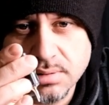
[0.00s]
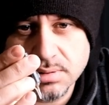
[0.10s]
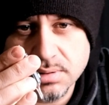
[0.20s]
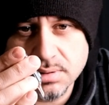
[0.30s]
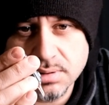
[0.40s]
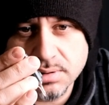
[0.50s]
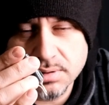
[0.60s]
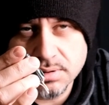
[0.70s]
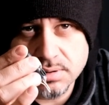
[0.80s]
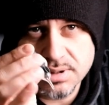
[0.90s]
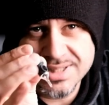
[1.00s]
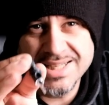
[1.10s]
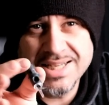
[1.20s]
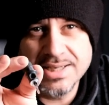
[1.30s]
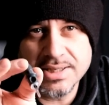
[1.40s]
the
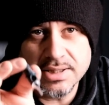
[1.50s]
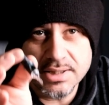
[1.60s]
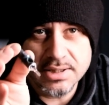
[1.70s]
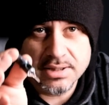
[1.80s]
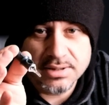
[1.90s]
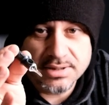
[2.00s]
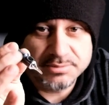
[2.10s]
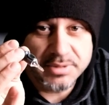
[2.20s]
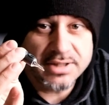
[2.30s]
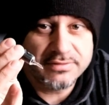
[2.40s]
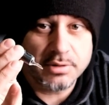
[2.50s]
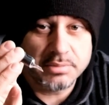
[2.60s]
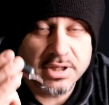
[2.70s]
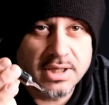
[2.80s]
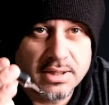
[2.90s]
Killer ink, is made from
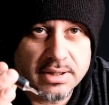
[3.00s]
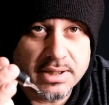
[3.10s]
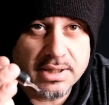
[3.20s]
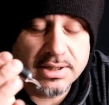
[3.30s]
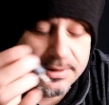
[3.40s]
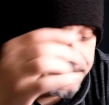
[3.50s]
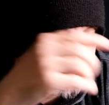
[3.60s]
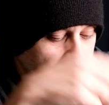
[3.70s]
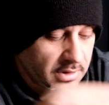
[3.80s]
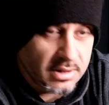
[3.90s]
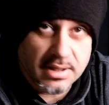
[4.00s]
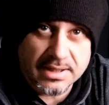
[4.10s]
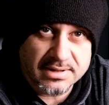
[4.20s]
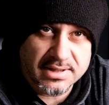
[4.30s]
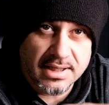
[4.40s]
Killer ink, like
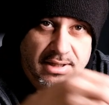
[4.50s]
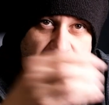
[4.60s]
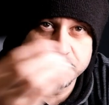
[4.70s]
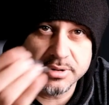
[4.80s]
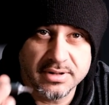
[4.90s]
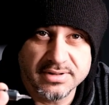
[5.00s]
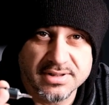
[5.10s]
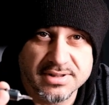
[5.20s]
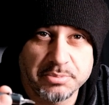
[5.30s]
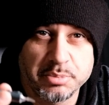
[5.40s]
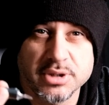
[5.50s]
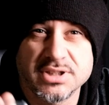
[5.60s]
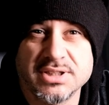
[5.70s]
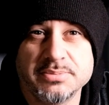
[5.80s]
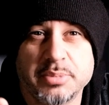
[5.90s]
Stellar, but this is the
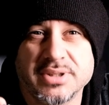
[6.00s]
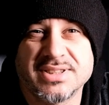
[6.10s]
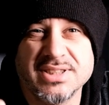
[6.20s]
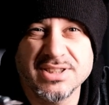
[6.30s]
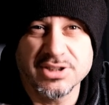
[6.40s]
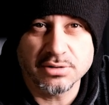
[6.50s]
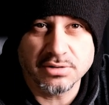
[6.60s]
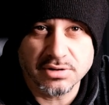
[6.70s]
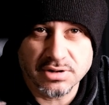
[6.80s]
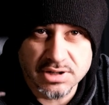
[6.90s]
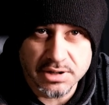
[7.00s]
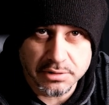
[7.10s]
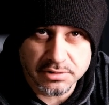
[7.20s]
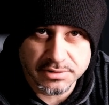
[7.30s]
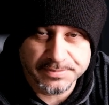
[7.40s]
Precision series.